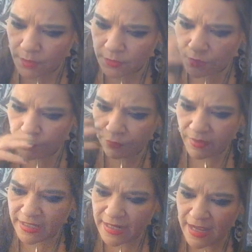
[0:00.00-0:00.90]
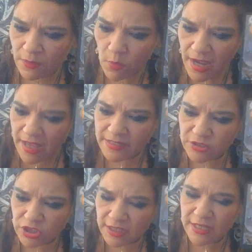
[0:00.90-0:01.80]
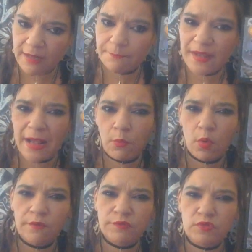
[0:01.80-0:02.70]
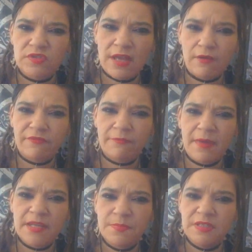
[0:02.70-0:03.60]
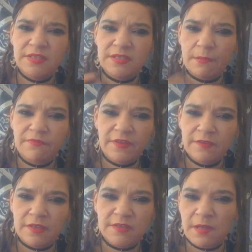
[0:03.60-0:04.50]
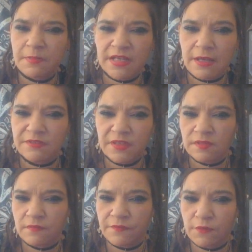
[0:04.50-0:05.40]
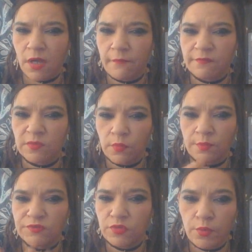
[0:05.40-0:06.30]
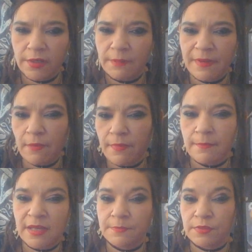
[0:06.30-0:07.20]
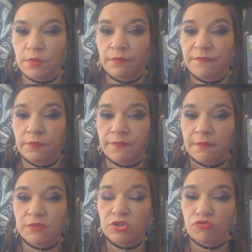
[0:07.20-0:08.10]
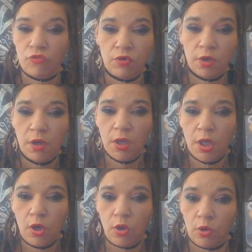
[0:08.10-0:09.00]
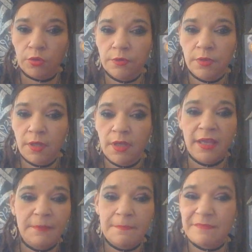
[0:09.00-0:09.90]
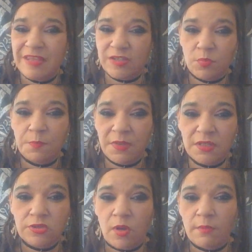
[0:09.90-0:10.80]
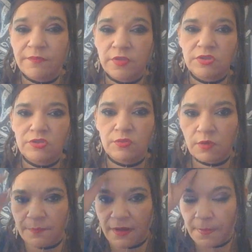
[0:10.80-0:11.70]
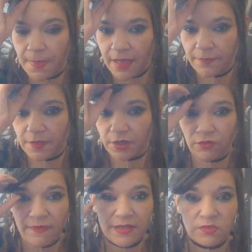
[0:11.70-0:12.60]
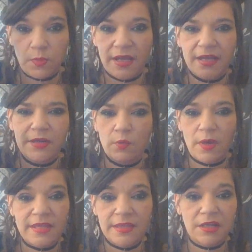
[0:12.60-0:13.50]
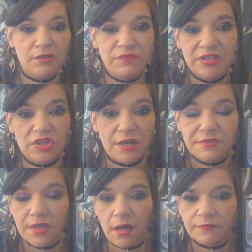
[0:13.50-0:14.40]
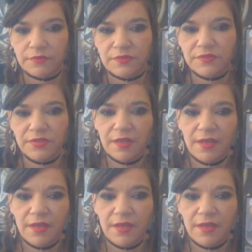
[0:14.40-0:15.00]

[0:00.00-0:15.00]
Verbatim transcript: you bringing out energy and power of yourself. Maybe something that somebody else doesn't feel comfortable with talking about, but maybe you feel very strong on. This would be the time for you to talk about that the correct way and a way that can reach out to others.